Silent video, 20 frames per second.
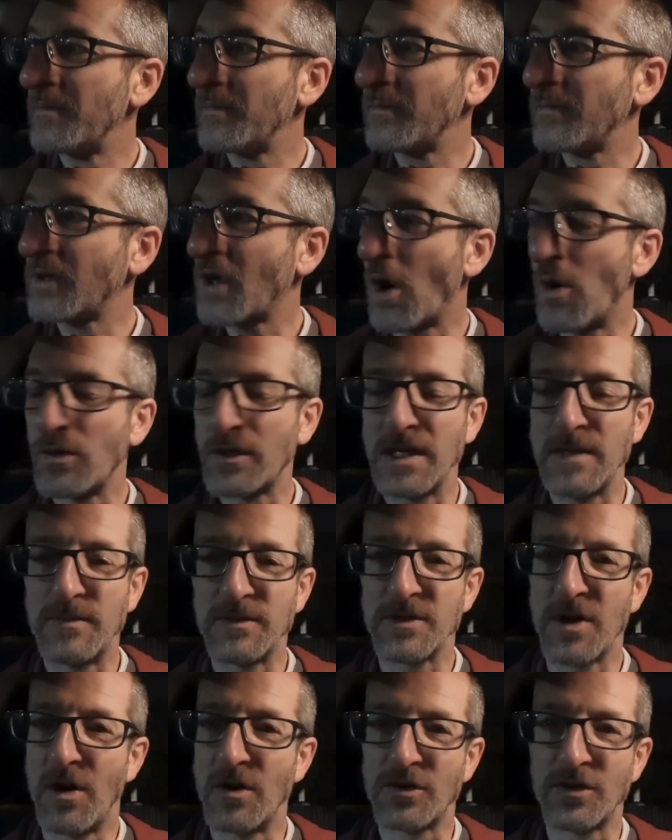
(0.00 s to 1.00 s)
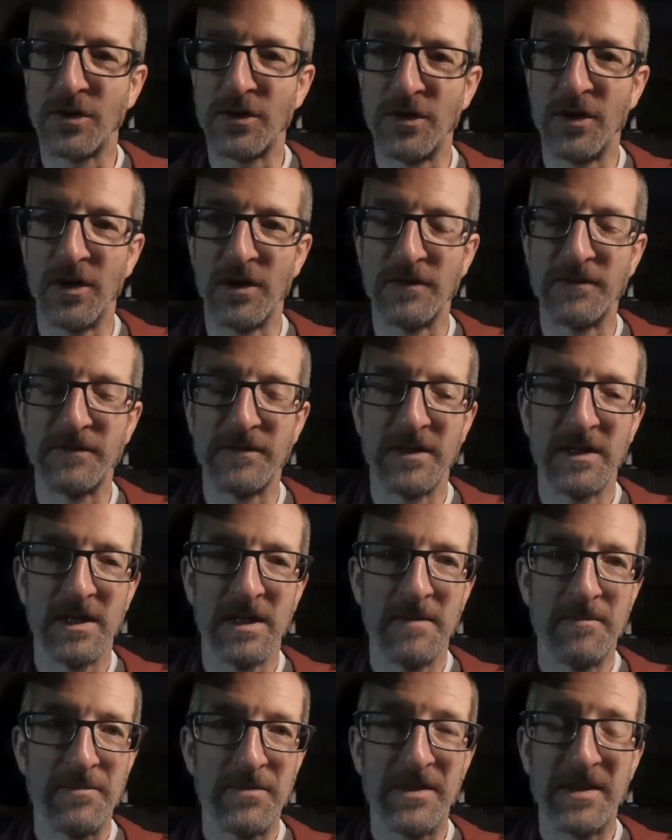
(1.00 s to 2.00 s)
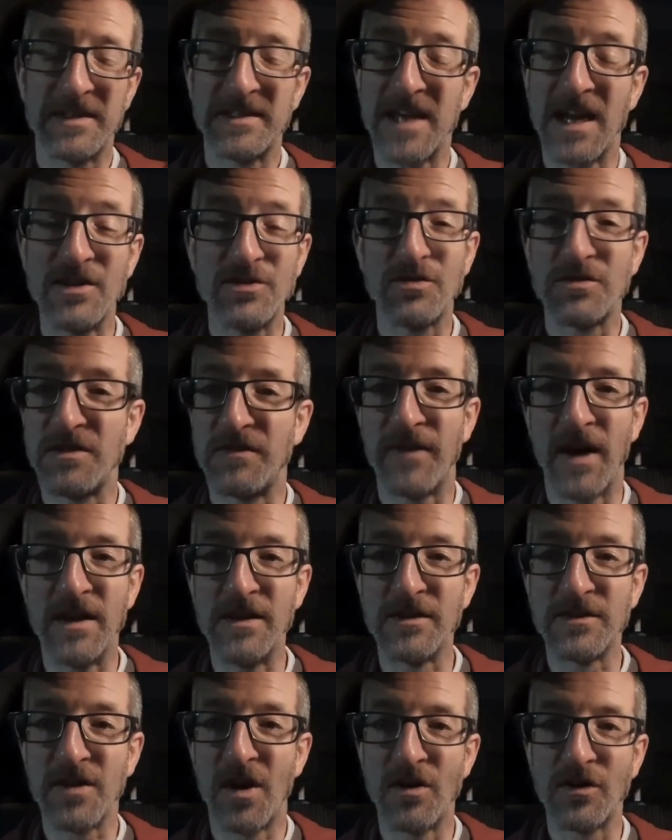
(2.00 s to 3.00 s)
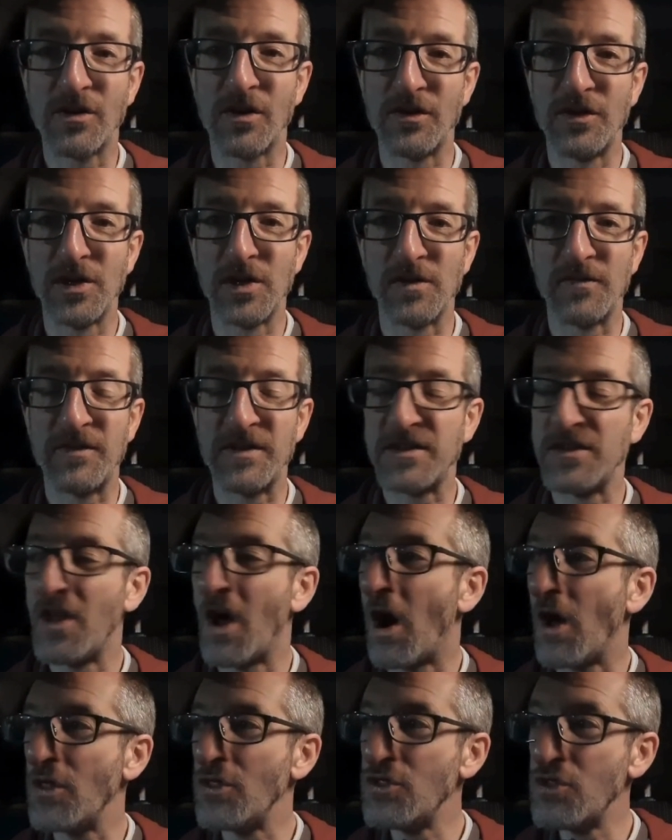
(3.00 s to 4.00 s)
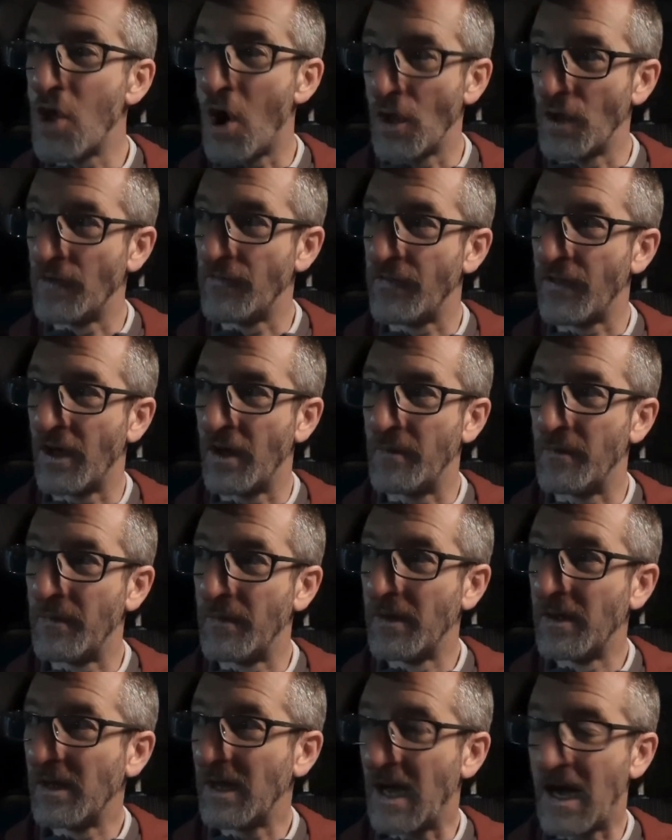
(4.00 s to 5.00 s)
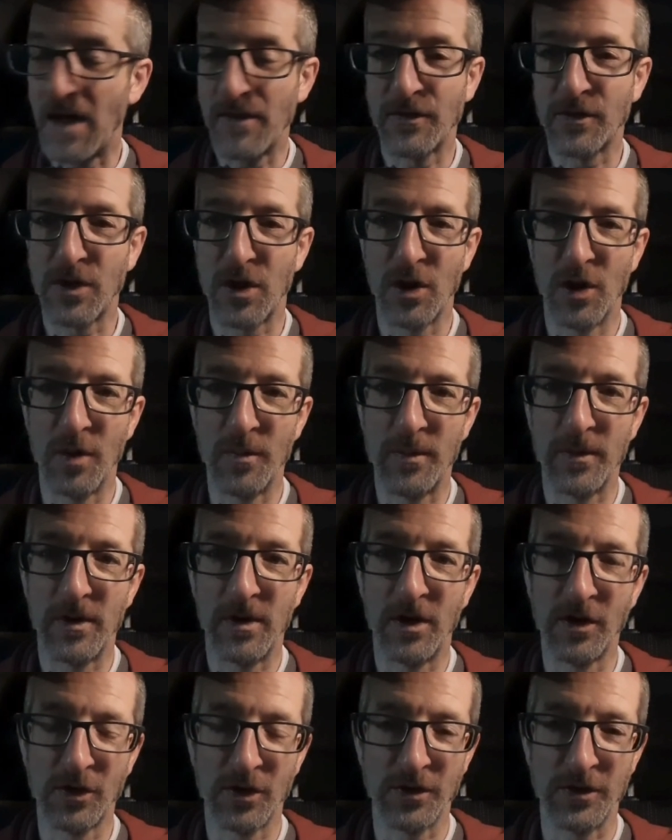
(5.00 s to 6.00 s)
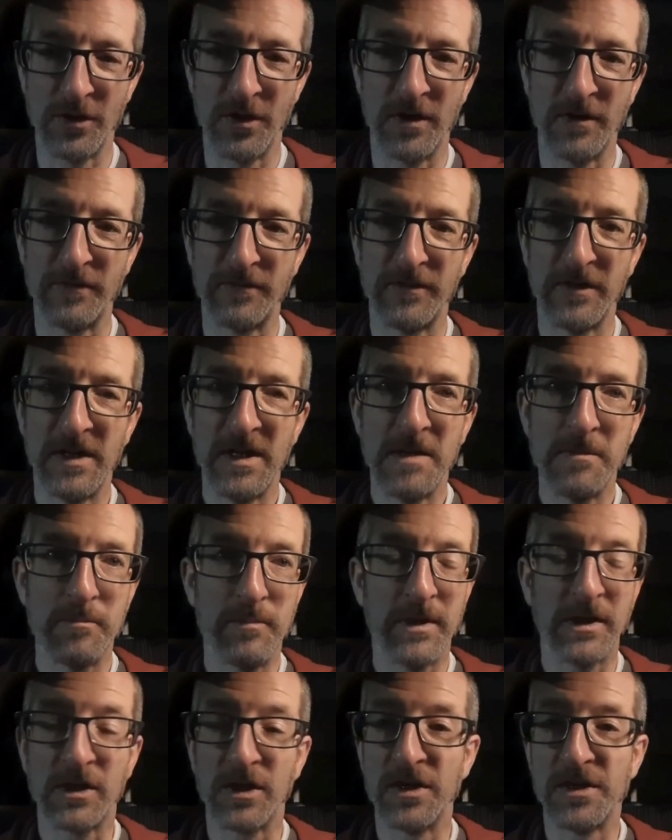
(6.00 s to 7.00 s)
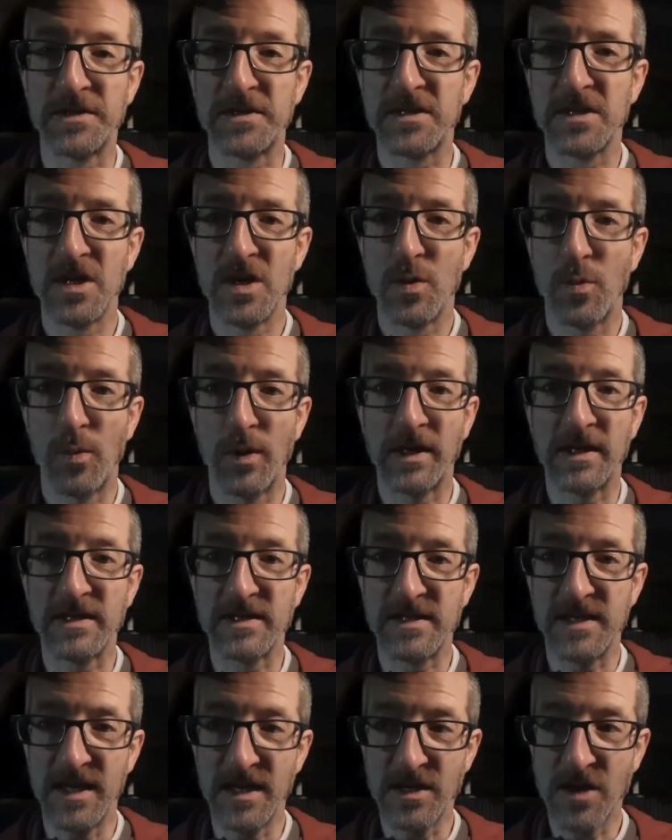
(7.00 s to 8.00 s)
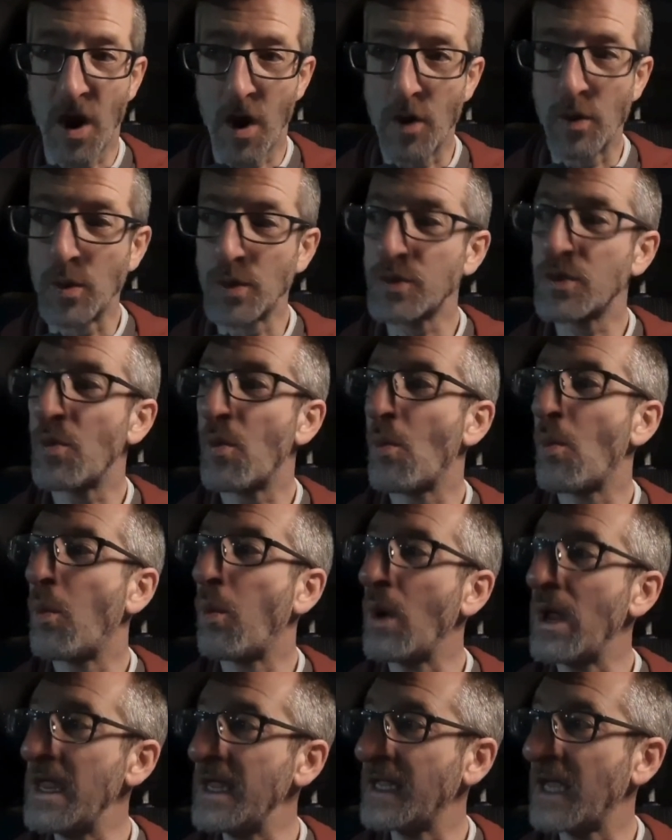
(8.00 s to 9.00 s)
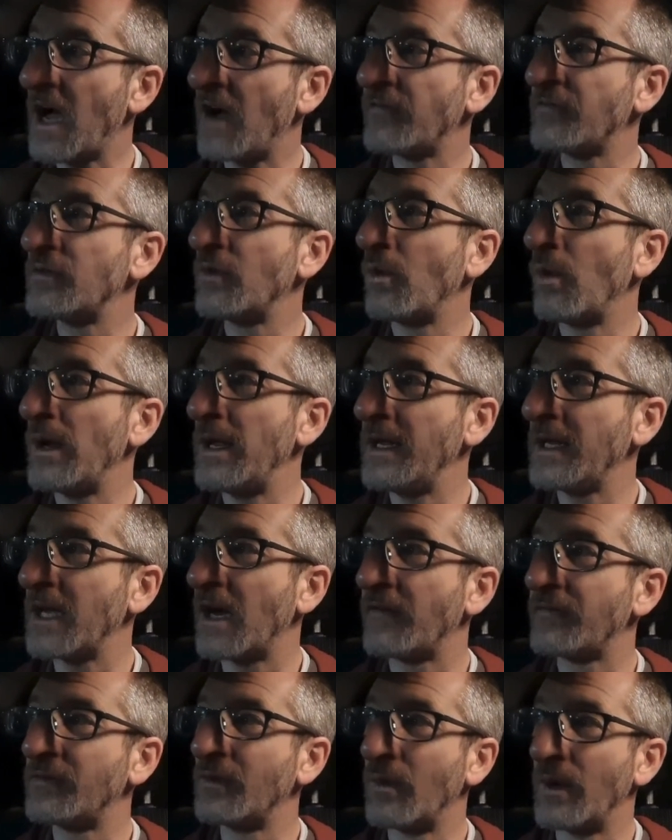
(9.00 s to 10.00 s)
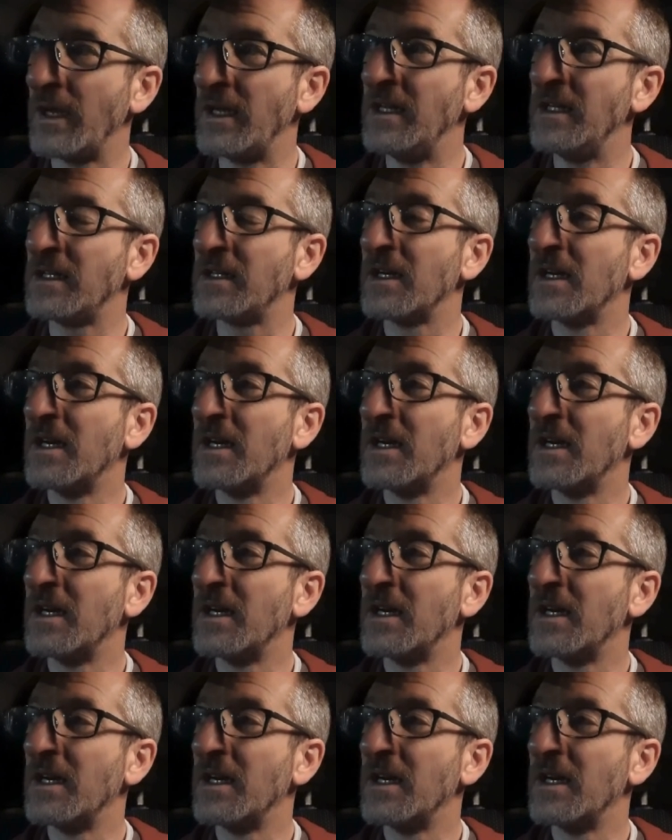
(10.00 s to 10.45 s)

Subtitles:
Goalkeepers aren't good enough. The central defenders aren't good enough. There's not none of them at the club are good enough, because we can see goals week after week after week